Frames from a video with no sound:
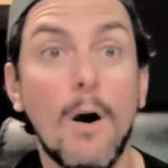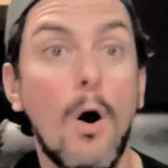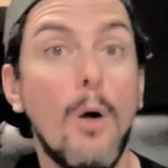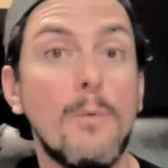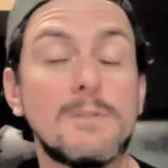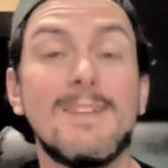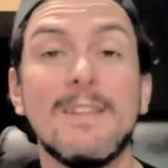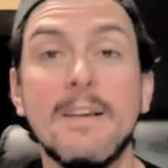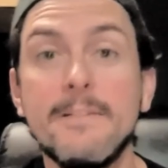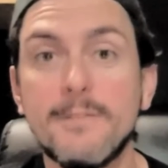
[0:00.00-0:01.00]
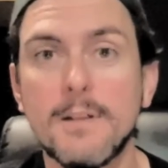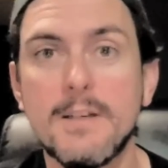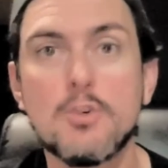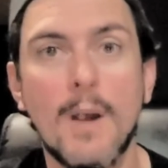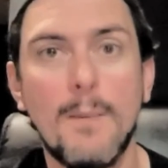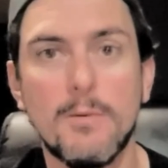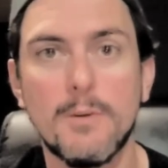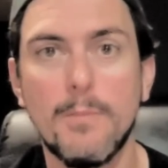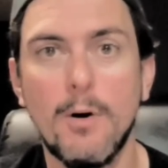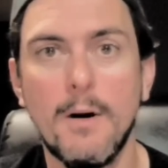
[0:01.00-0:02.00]
almost gleefully trampled
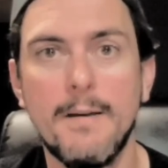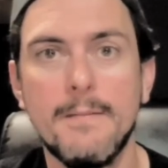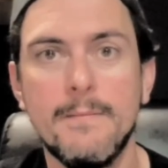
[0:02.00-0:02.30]
upon